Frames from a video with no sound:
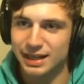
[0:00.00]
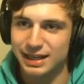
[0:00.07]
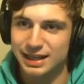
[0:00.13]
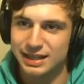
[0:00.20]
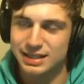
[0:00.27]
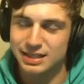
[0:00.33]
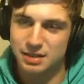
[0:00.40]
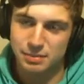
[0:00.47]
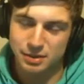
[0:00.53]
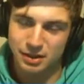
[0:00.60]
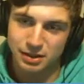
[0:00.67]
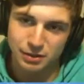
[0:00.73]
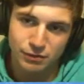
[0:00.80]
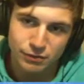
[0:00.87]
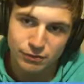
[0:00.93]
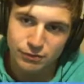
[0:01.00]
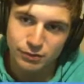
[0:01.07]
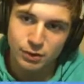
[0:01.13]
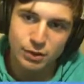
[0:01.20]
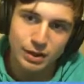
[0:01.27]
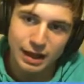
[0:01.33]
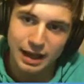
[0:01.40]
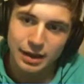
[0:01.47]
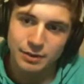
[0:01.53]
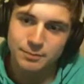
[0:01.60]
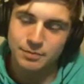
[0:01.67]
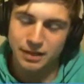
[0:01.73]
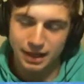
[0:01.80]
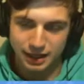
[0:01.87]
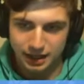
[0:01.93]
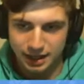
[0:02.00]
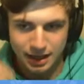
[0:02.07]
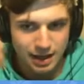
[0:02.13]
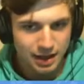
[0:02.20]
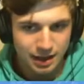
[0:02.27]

He has the ability to full out, like,